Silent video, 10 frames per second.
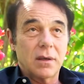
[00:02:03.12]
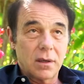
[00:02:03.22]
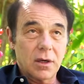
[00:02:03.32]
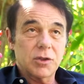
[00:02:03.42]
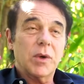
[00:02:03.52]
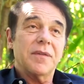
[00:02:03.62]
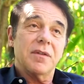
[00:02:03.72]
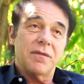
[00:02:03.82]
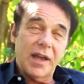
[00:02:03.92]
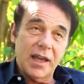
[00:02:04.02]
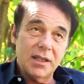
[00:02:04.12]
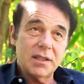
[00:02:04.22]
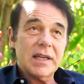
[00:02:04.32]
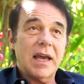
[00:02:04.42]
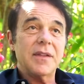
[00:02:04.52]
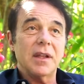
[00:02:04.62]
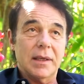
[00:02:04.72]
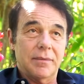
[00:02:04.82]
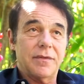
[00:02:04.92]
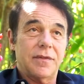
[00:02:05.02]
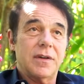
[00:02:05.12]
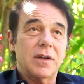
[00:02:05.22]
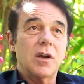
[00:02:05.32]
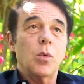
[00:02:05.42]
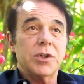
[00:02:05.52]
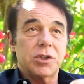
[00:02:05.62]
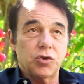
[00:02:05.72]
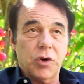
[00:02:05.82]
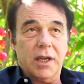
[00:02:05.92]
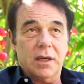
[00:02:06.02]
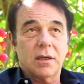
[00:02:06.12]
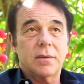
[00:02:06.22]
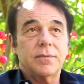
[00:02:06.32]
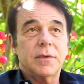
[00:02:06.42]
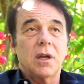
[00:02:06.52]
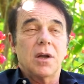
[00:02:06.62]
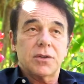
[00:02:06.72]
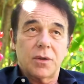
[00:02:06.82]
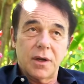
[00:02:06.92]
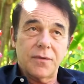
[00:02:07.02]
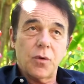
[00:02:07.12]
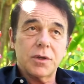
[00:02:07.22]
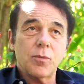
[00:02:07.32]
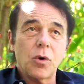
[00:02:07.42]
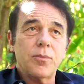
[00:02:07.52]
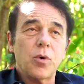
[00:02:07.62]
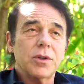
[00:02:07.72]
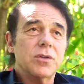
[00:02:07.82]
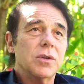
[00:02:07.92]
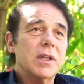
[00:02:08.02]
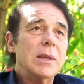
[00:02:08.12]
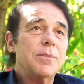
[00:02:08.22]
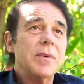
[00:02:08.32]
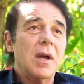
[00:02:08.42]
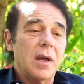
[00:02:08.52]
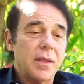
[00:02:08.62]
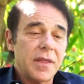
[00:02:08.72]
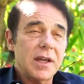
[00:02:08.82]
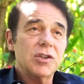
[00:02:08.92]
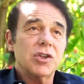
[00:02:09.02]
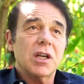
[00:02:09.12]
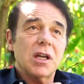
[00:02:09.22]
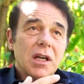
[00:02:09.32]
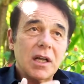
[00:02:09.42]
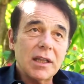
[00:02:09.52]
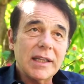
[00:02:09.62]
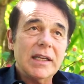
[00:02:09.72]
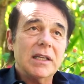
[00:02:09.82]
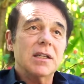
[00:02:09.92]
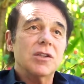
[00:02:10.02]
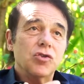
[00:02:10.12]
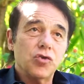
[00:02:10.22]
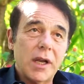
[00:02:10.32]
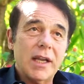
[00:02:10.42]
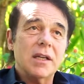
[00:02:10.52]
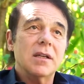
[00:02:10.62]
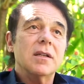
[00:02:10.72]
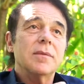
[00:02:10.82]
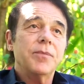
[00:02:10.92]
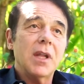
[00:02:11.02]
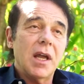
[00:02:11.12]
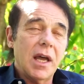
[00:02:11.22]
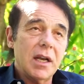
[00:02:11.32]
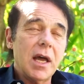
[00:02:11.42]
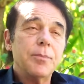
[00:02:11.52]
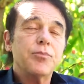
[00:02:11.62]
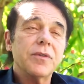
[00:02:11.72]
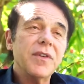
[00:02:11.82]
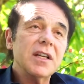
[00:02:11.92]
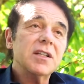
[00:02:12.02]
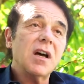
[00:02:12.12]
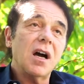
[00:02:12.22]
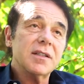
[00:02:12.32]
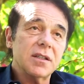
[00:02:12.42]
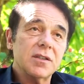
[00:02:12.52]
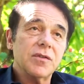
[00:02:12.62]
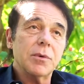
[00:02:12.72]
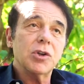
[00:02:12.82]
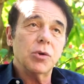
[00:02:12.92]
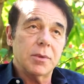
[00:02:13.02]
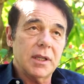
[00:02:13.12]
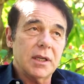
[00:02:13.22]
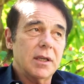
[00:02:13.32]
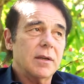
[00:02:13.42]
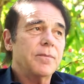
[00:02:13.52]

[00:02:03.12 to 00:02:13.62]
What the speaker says: because we have the veins and the lymph which drain. So therefore it's more important to keep things cleaned and drained and prevent toxins from accumulating.